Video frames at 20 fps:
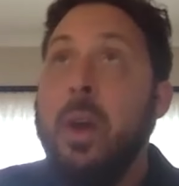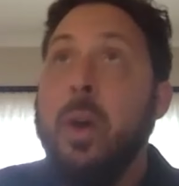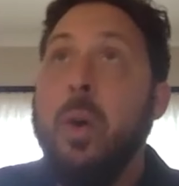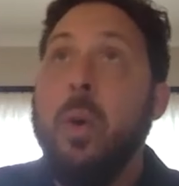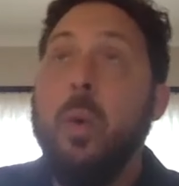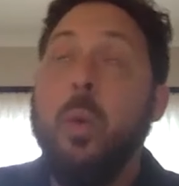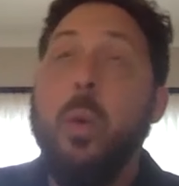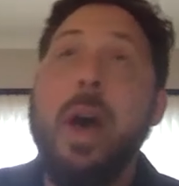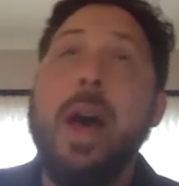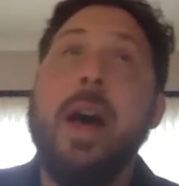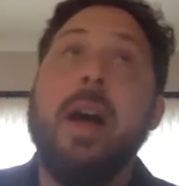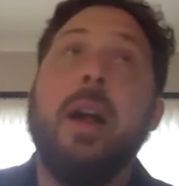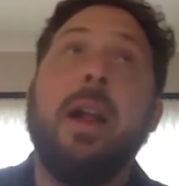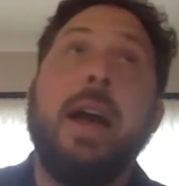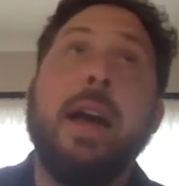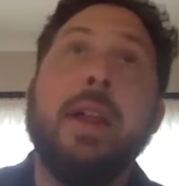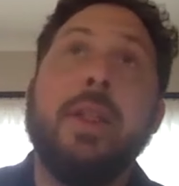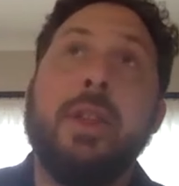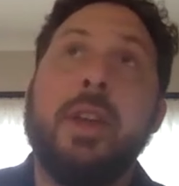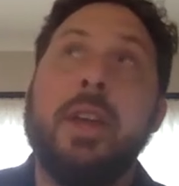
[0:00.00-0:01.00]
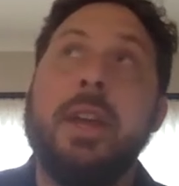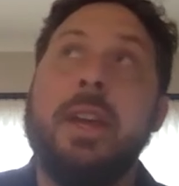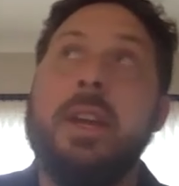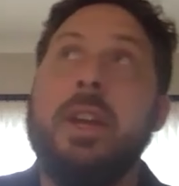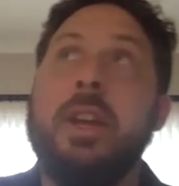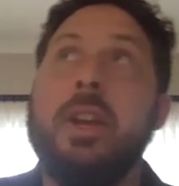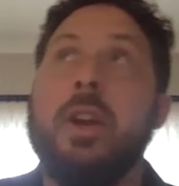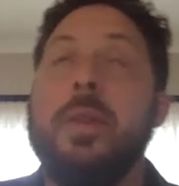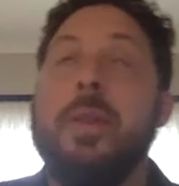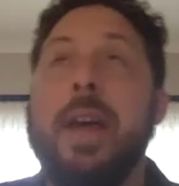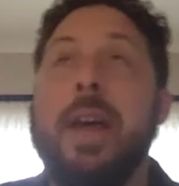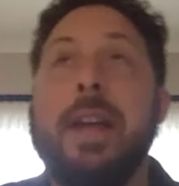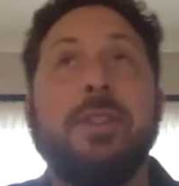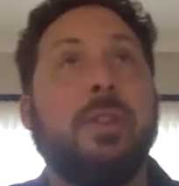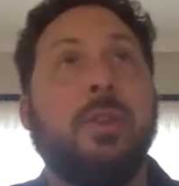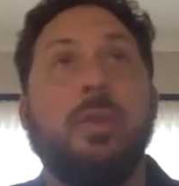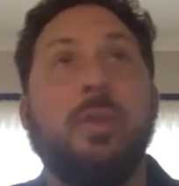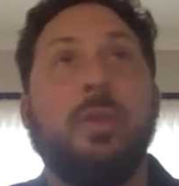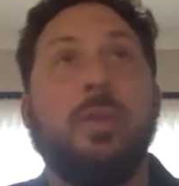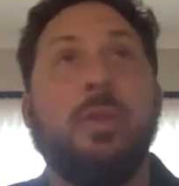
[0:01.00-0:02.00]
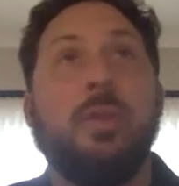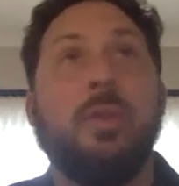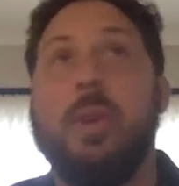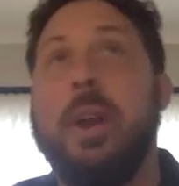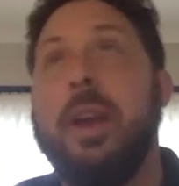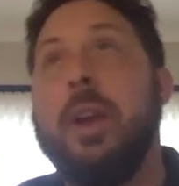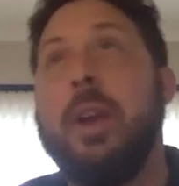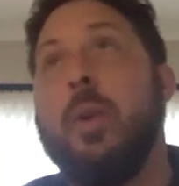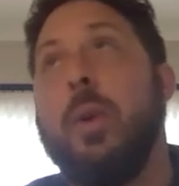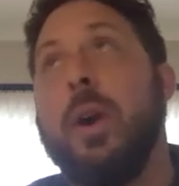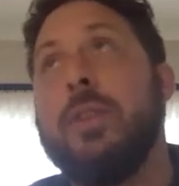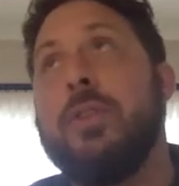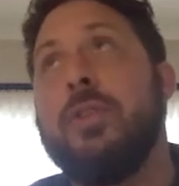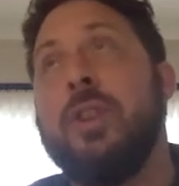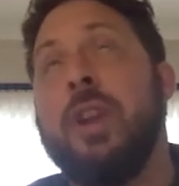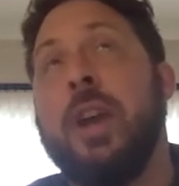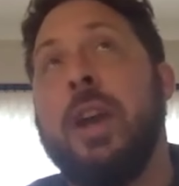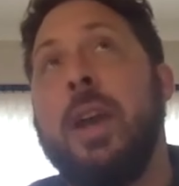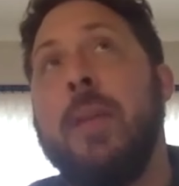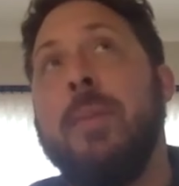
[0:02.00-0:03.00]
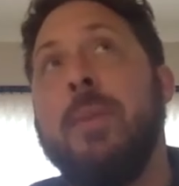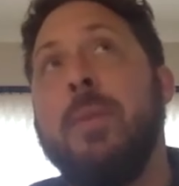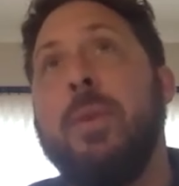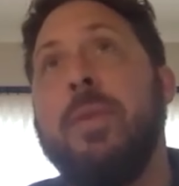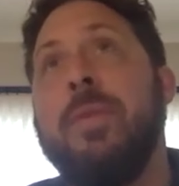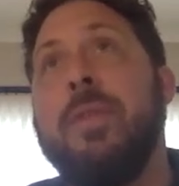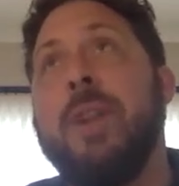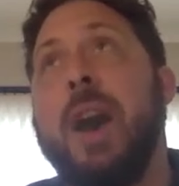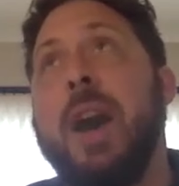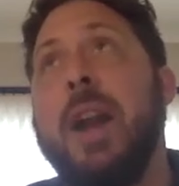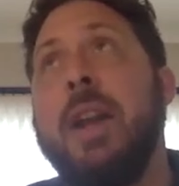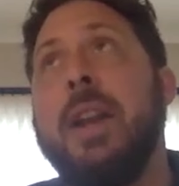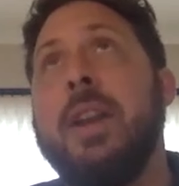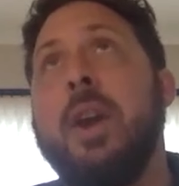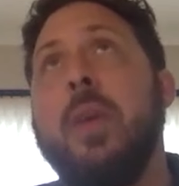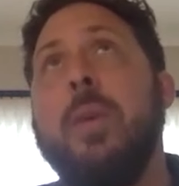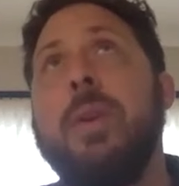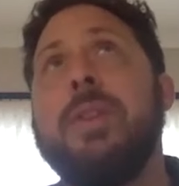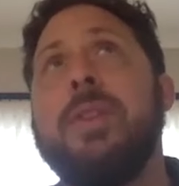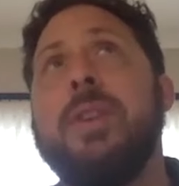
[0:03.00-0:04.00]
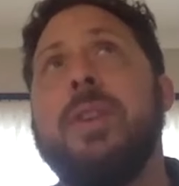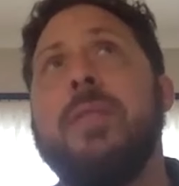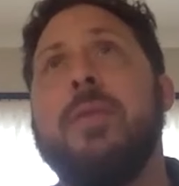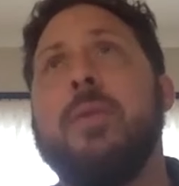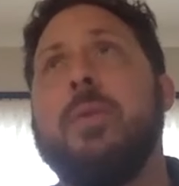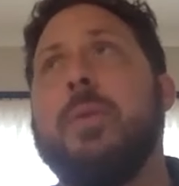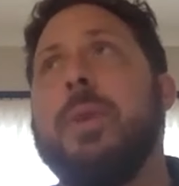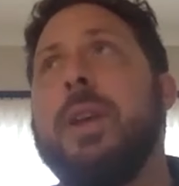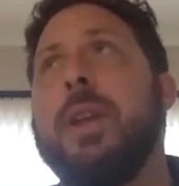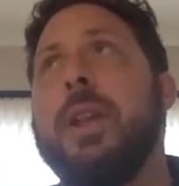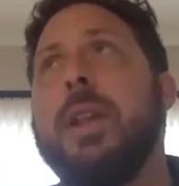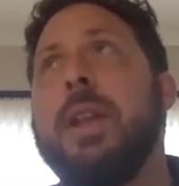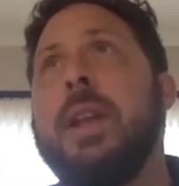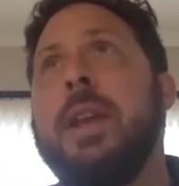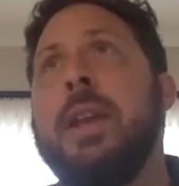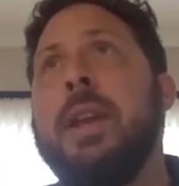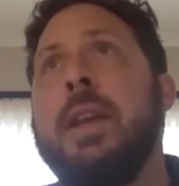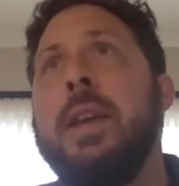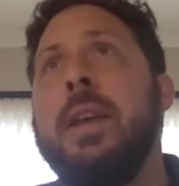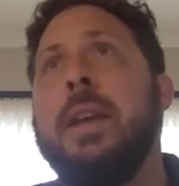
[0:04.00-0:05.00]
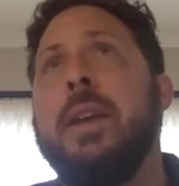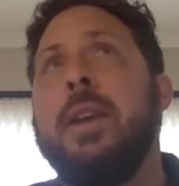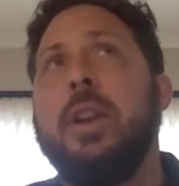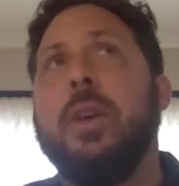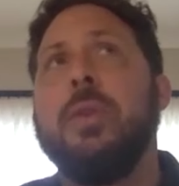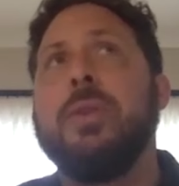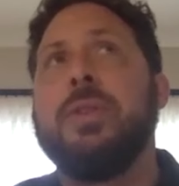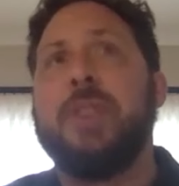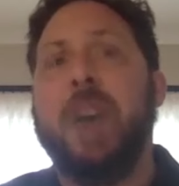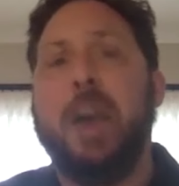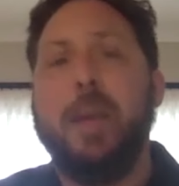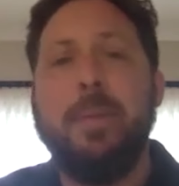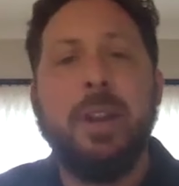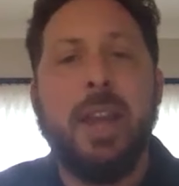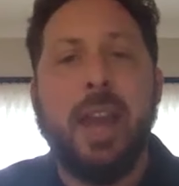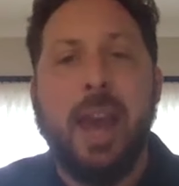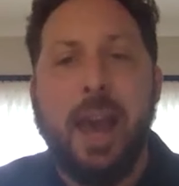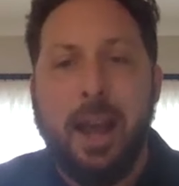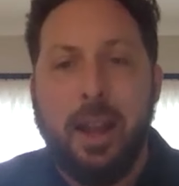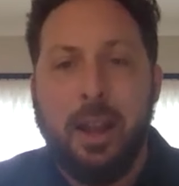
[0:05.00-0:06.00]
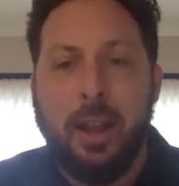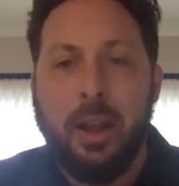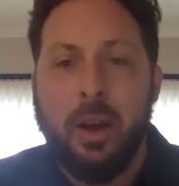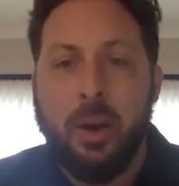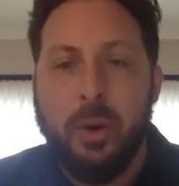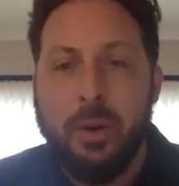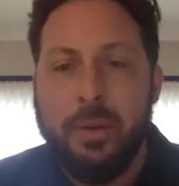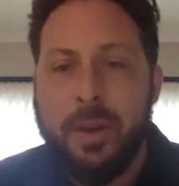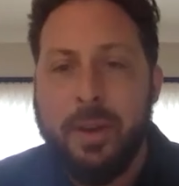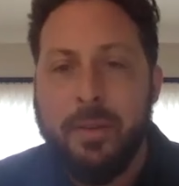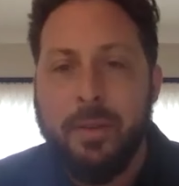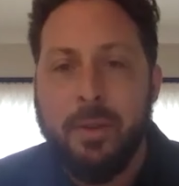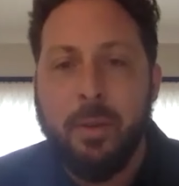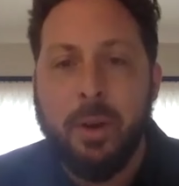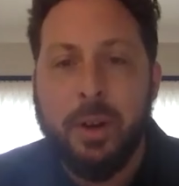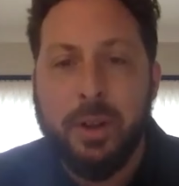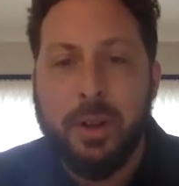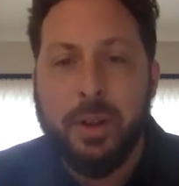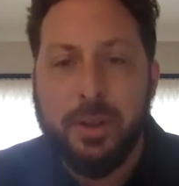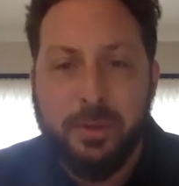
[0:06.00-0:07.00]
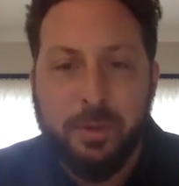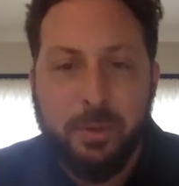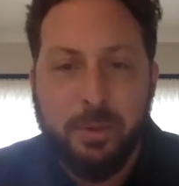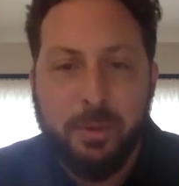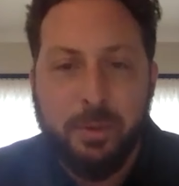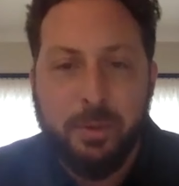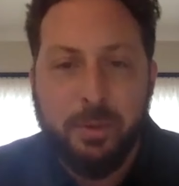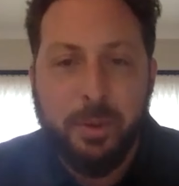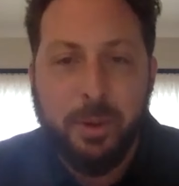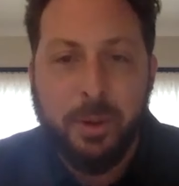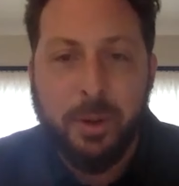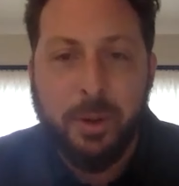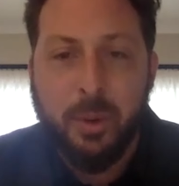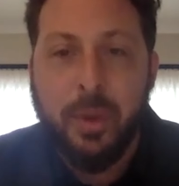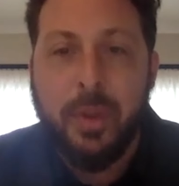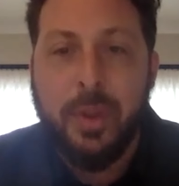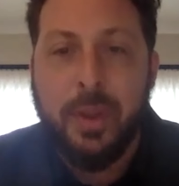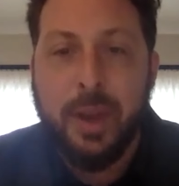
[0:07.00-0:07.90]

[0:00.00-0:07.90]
Well, I think you know that's a great question. I, I mean, we've not no one's ever really you know, Simon Callow, if everyone is familiar with the